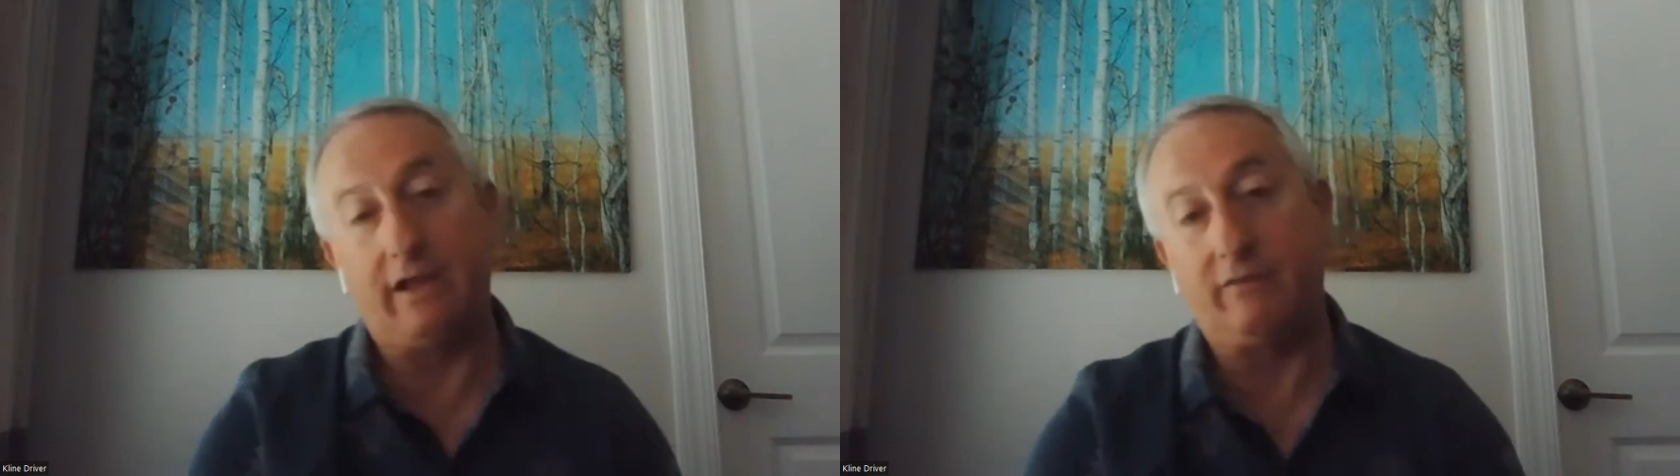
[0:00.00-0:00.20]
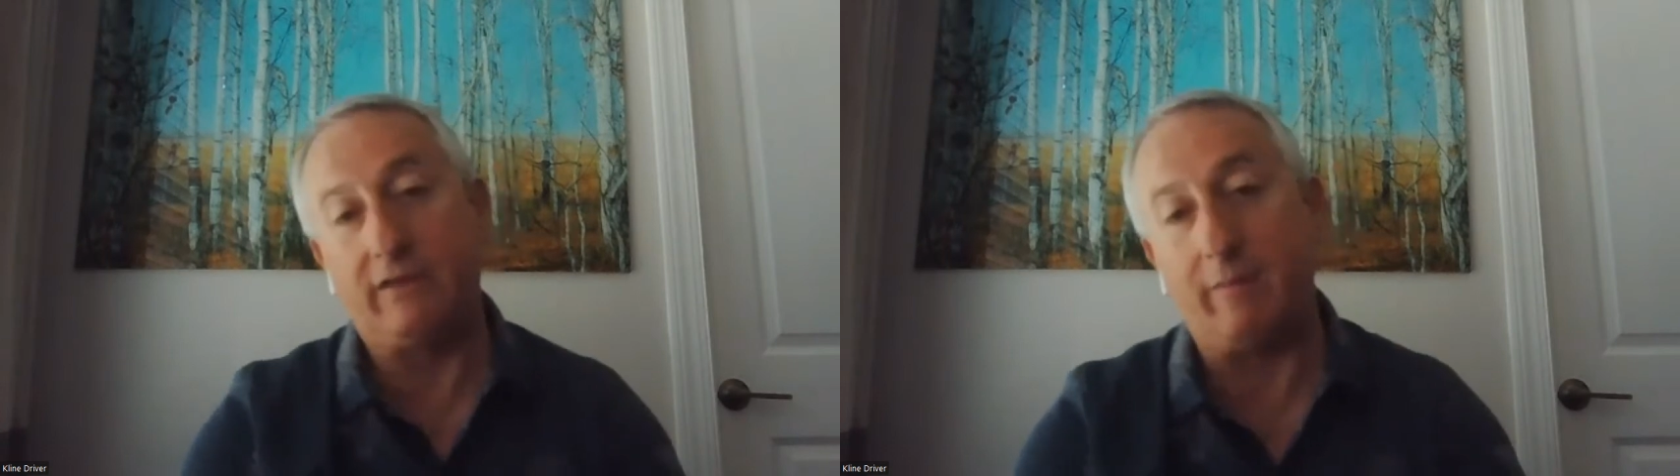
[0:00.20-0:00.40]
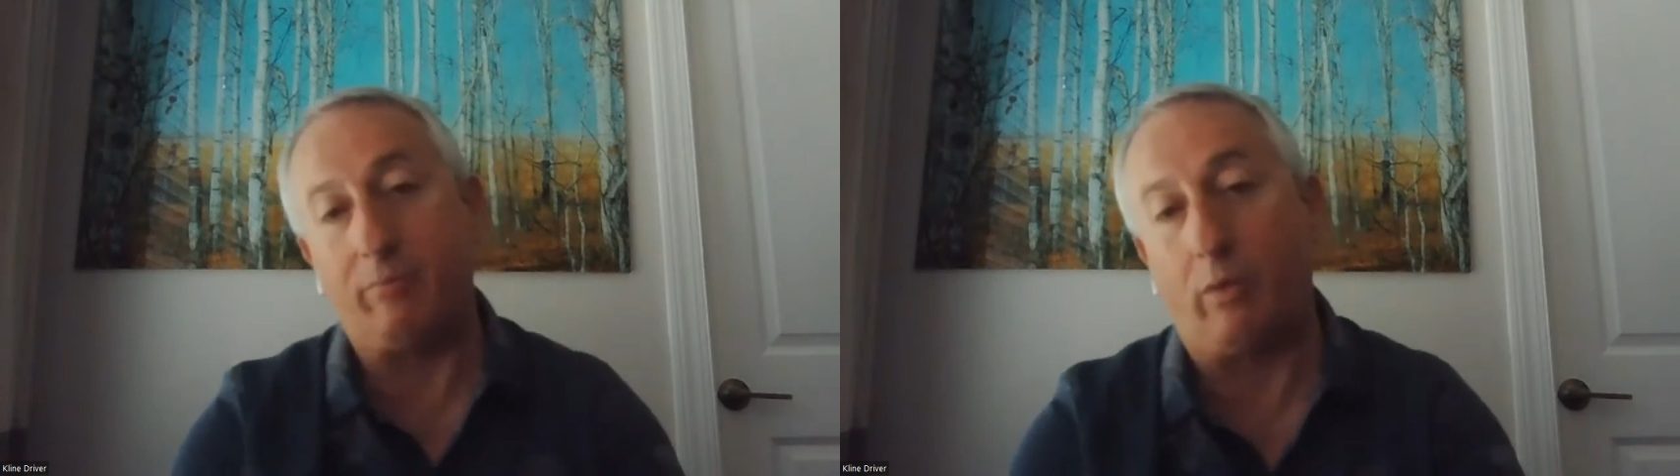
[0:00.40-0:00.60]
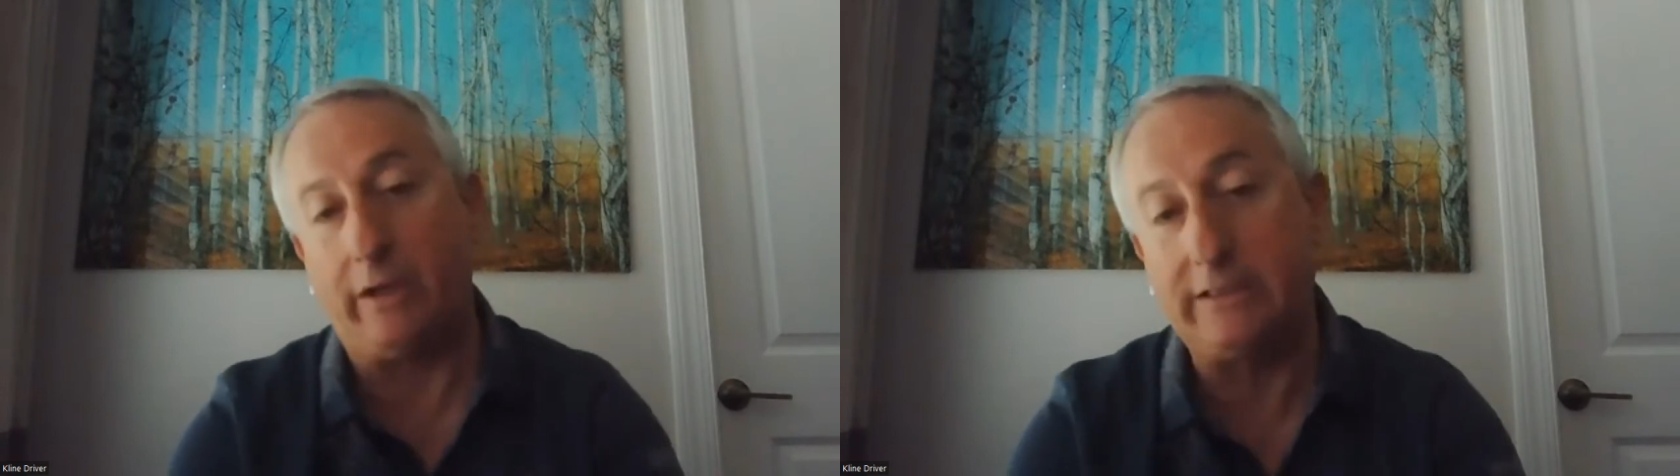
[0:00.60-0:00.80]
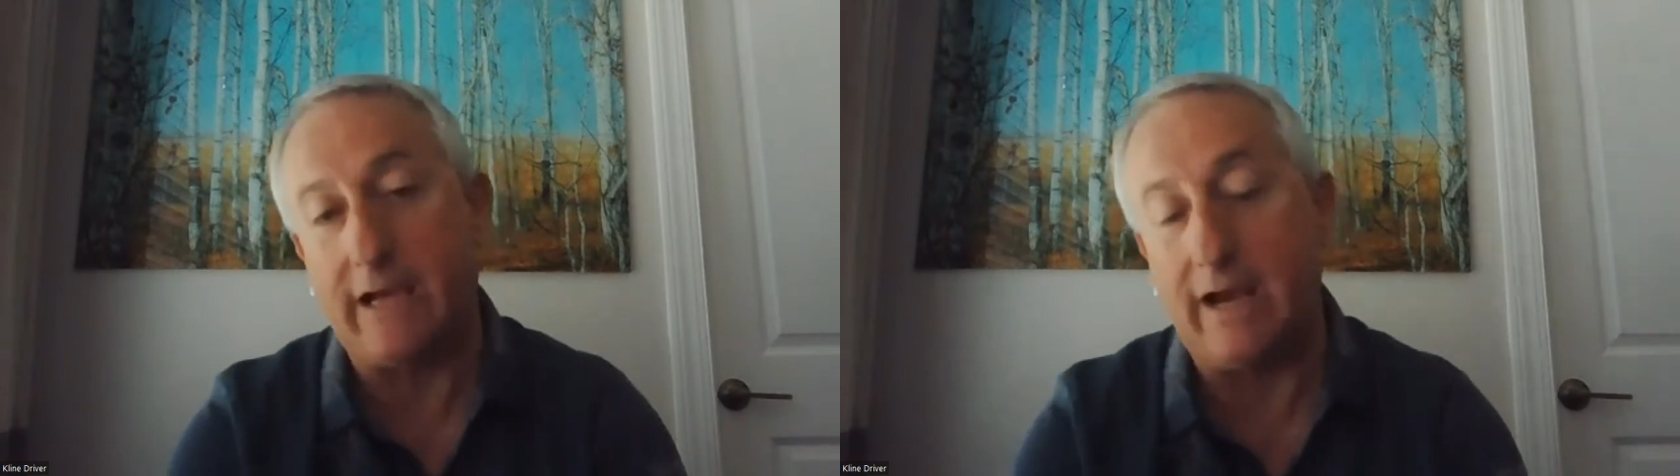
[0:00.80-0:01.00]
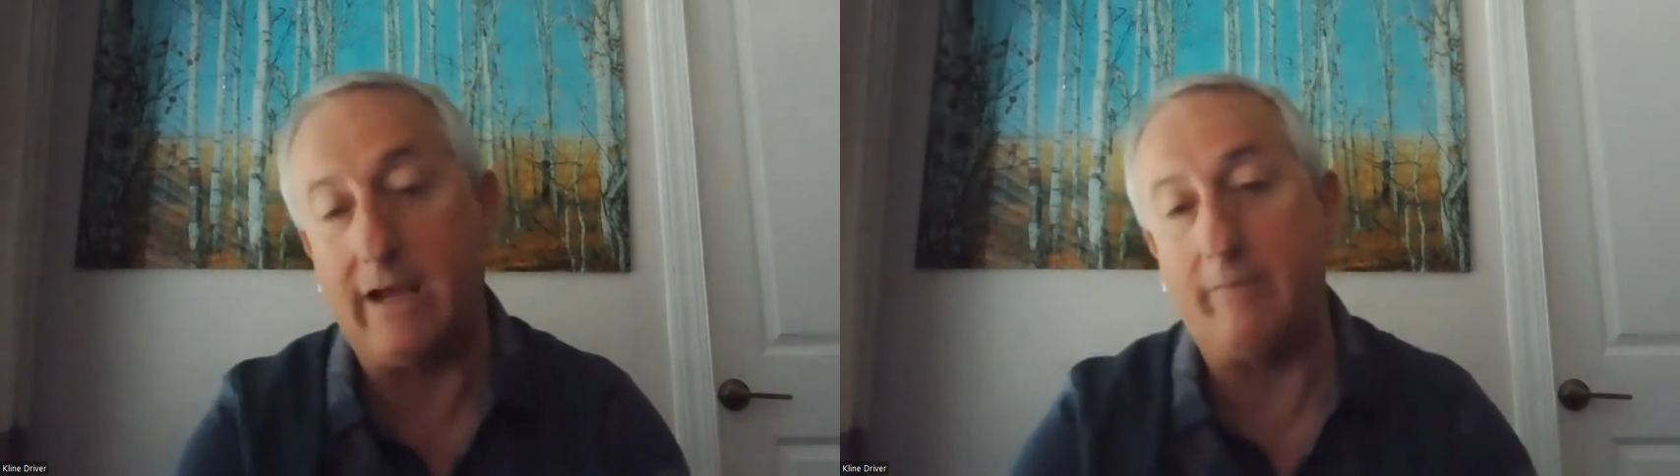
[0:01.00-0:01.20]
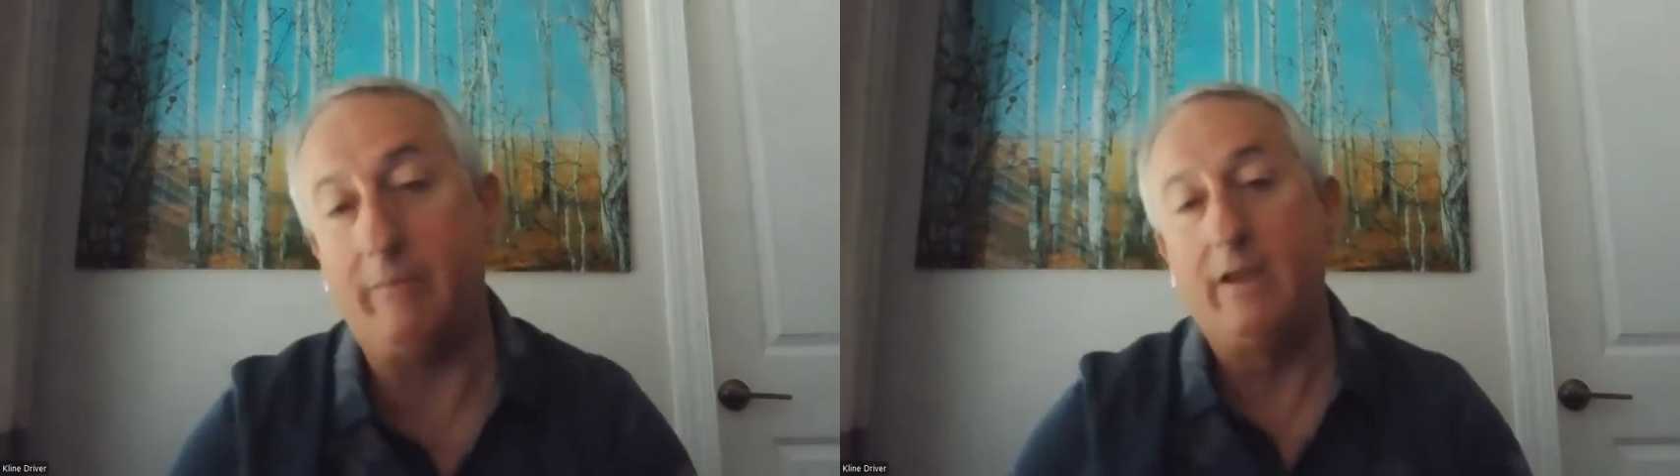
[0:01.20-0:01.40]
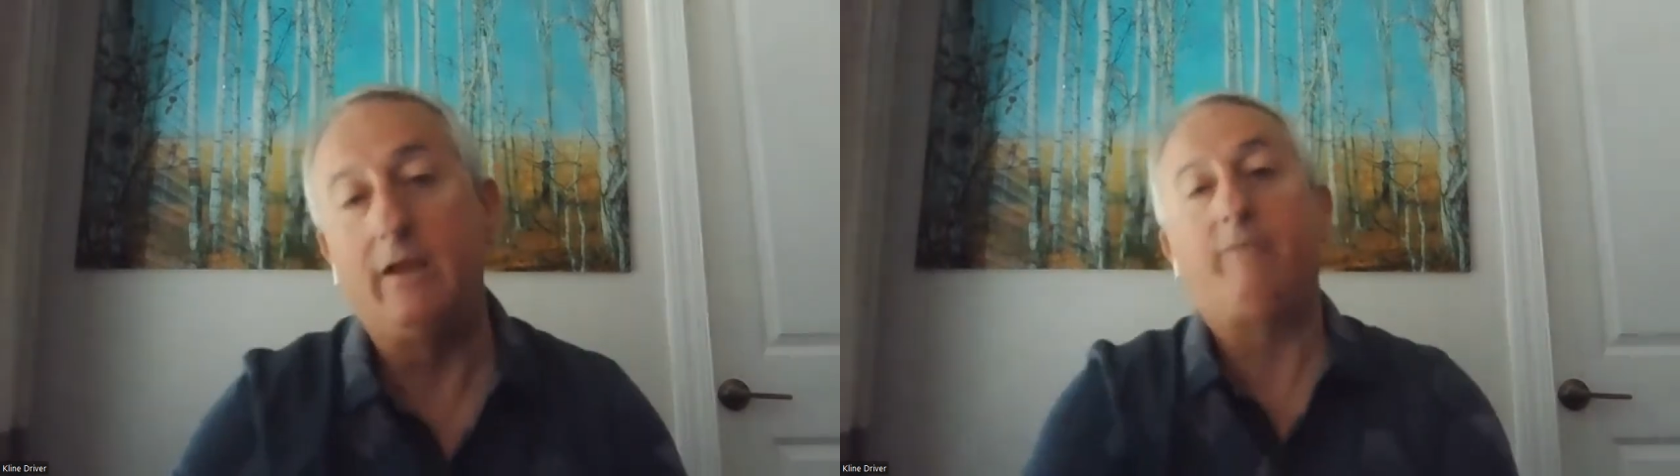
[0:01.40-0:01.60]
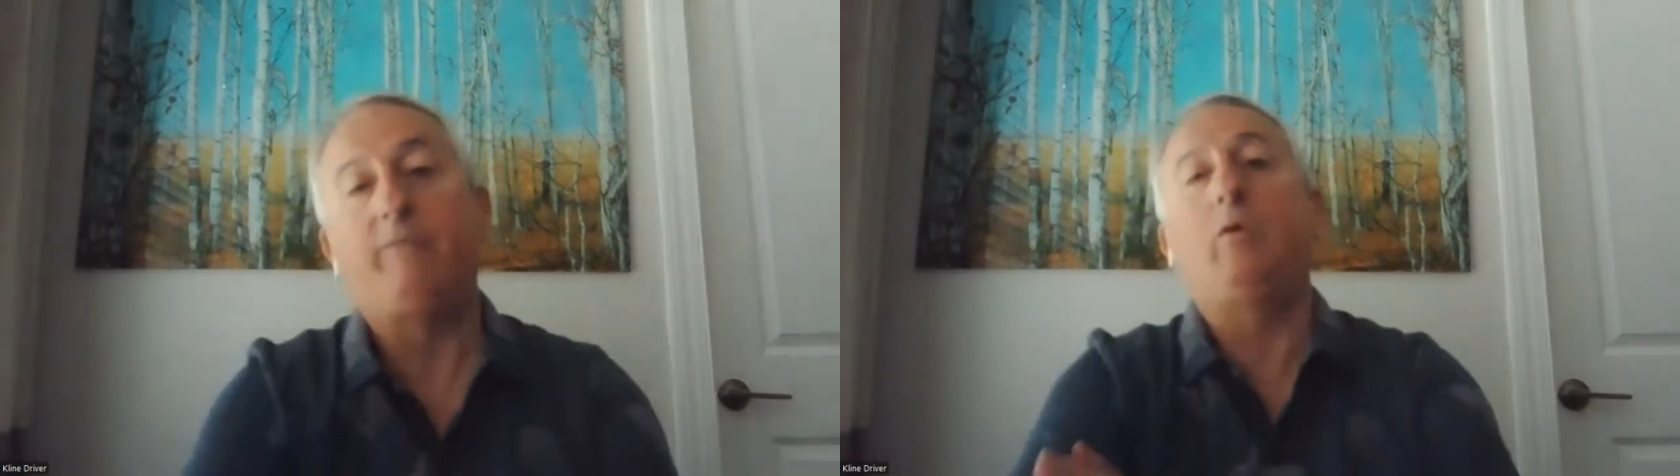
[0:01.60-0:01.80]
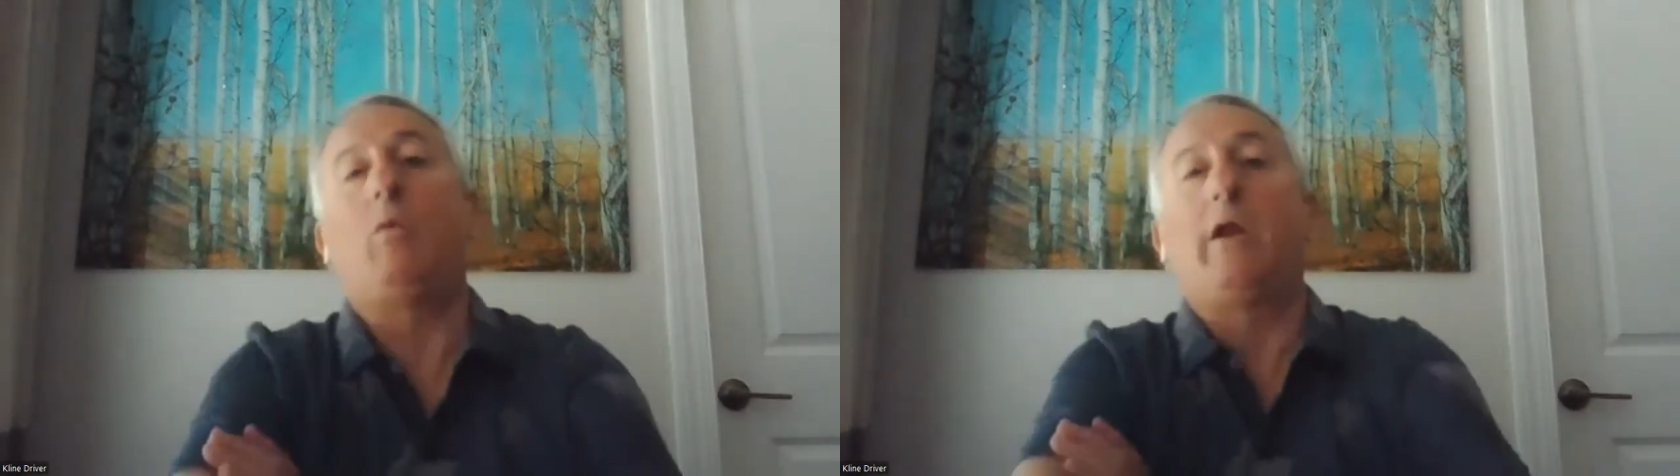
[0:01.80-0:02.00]
at that point in time,
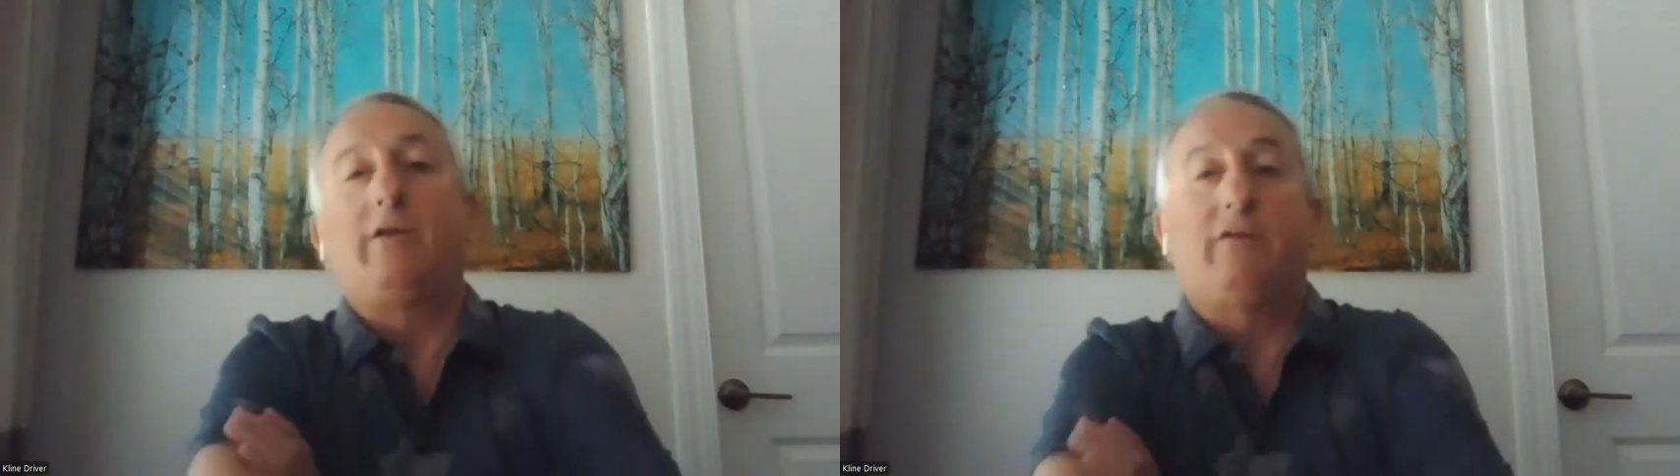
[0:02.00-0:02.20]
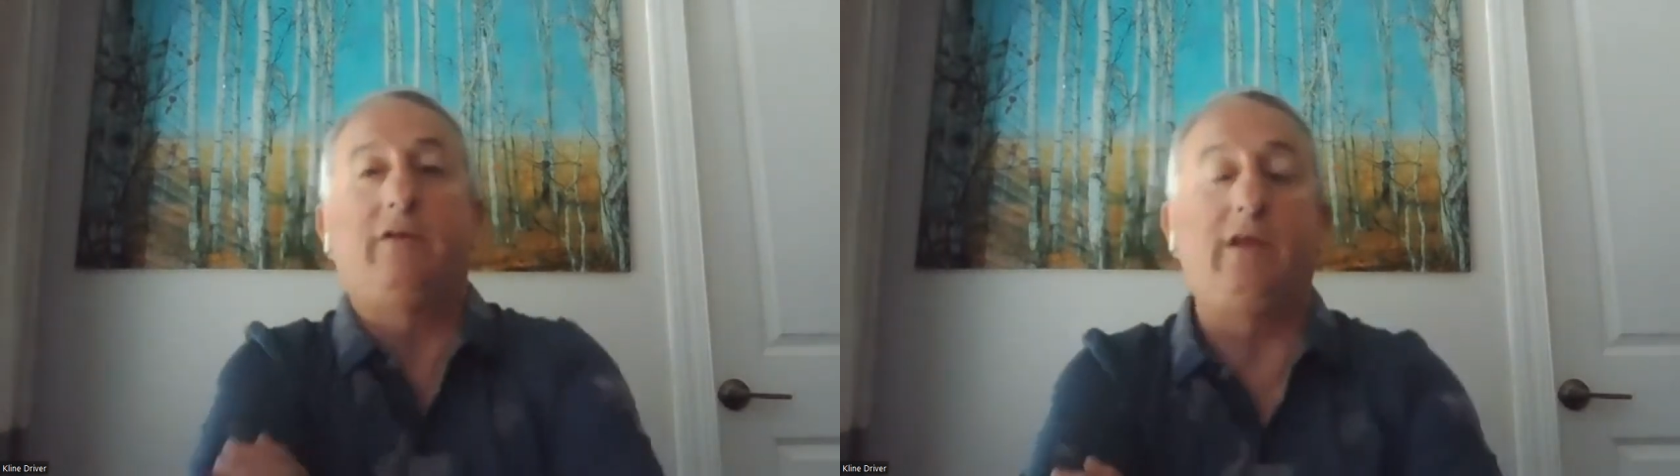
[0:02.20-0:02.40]
you want to,